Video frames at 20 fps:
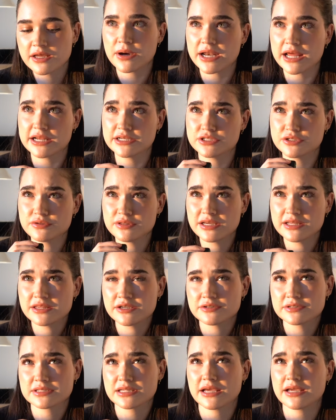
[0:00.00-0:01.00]
But I do think
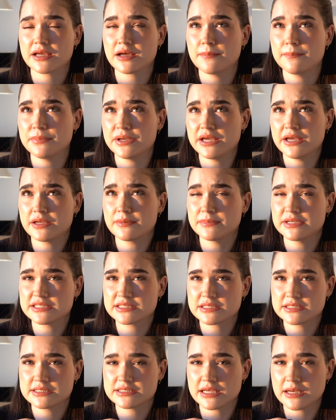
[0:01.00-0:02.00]
there's like a big
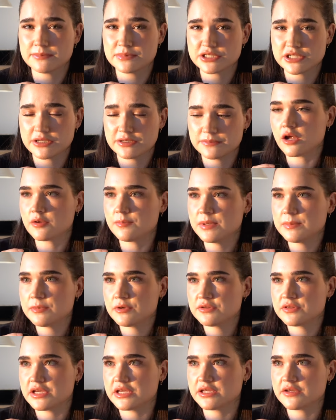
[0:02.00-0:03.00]
misconception. A lot of
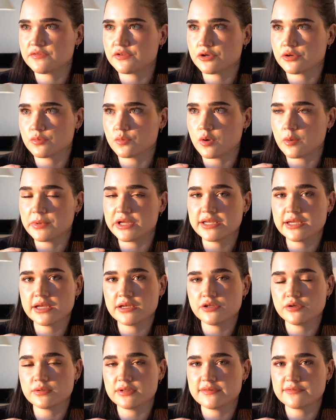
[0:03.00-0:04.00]
people think if you're a woman
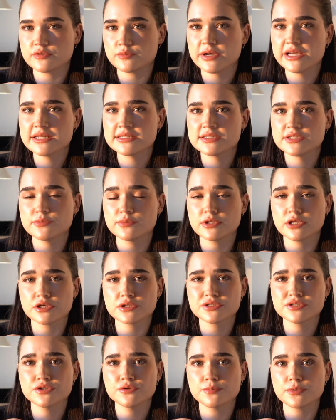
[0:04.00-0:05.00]
and you lift weights, you will
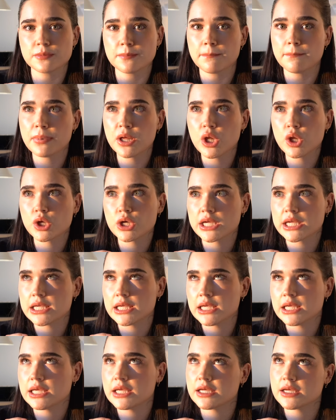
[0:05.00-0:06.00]
look super
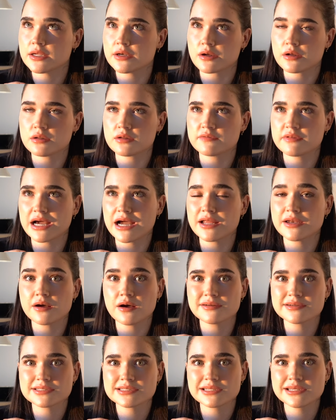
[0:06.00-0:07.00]
bulky and all of that. And
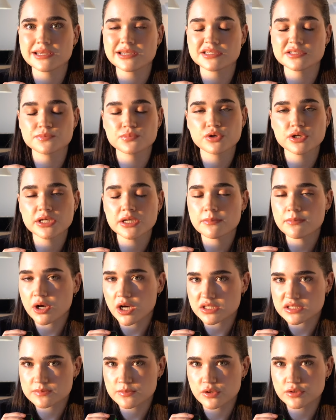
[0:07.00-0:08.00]
honestly, it is pretty
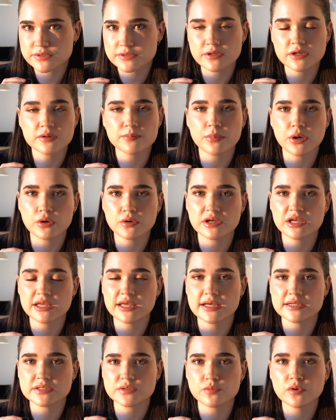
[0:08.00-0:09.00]
impossible to look
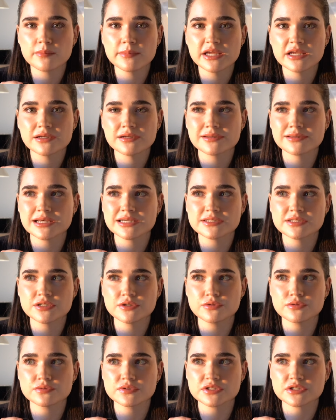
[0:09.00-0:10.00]
bulky as a woman unless
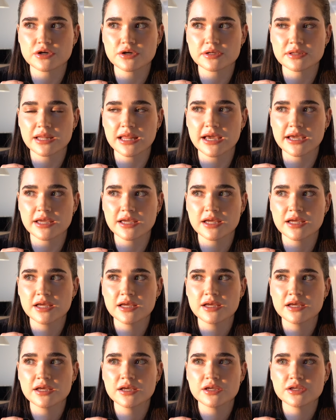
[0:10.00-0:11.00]
you start like,
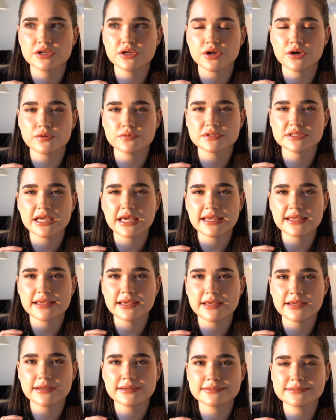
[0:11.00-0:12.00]
you know,
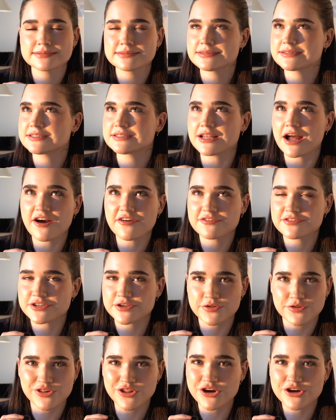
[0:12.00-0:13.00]
taking stuff
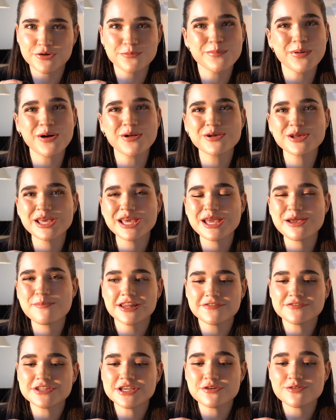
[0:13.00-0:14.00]
to look bulky.
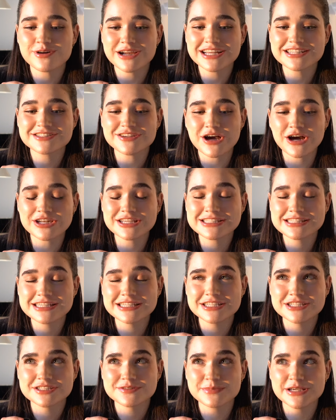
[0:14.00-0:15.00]
Lifting weights honestly
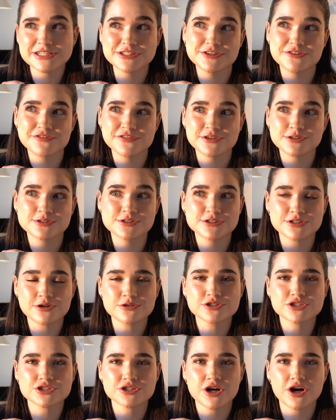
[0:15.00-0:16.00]
just makes you feel so
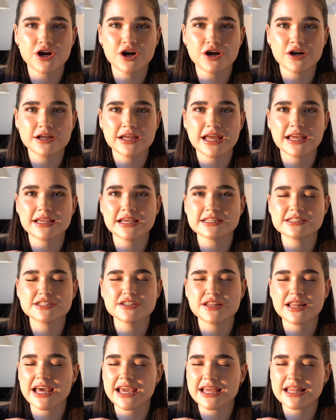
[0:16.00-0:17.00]
strong and gets
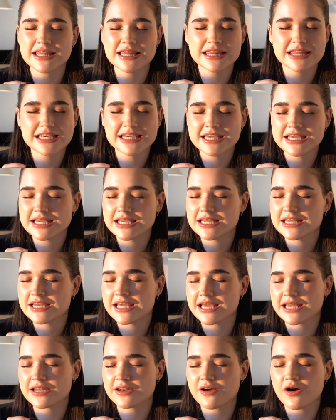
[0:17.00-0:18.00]
you like lean
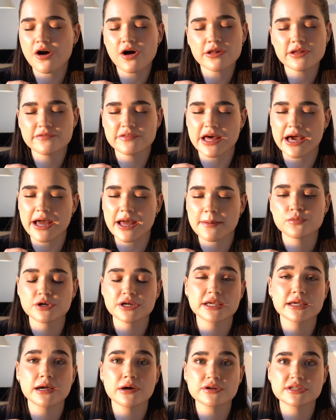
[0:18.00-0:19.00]
and all of that.
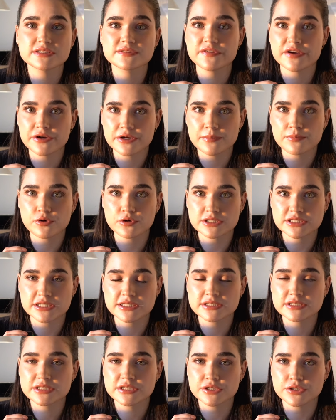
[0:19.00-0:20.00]
Working out is very
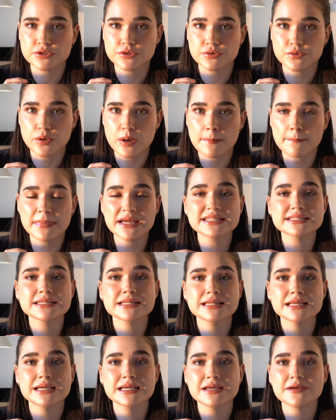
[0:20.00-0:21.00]
important to
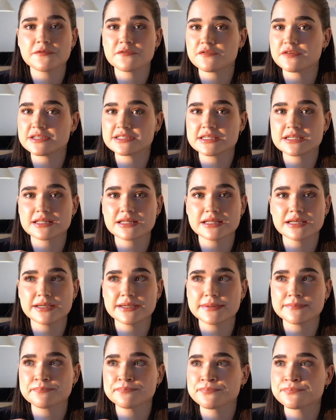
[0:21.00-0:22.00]
mentally,
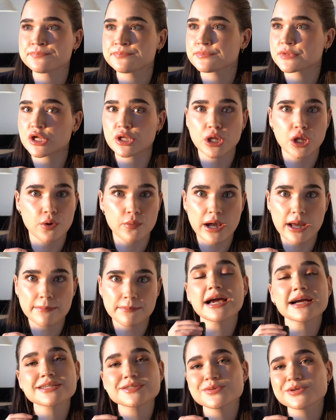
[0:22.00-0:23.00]
physically glow up.
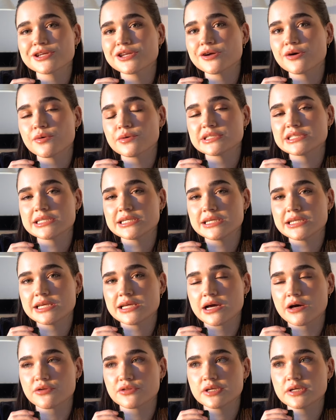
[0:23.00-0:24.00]
Next, we're going to go into eating
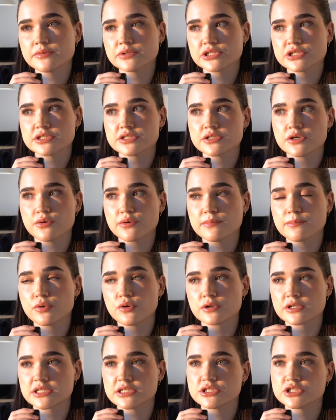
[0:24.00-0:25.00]
healthy, which is so
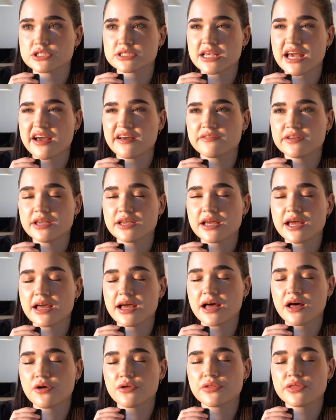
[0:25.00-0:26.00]
important. Just having a
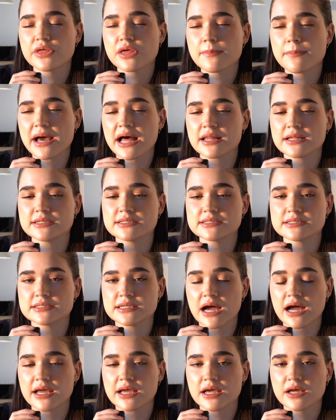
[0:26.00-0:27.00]
healthy, balanced
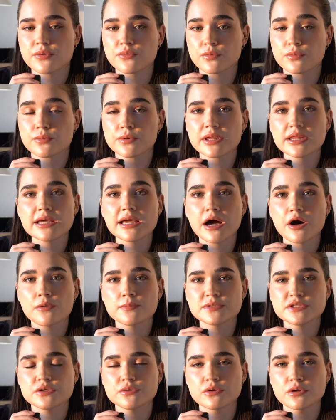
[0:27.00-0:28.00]
diet really
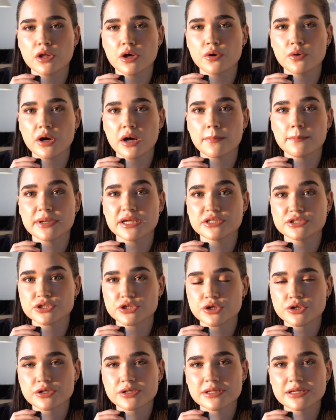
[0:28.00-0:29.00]
helps you glow up
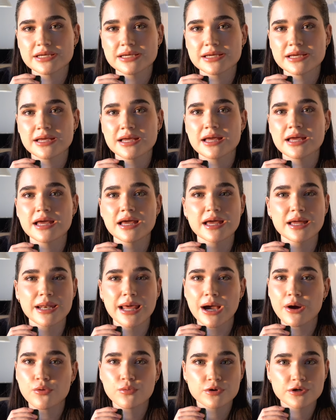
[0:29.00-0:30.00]
internally and
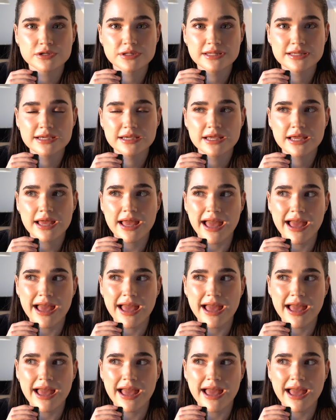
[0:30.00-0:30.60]
outwardly.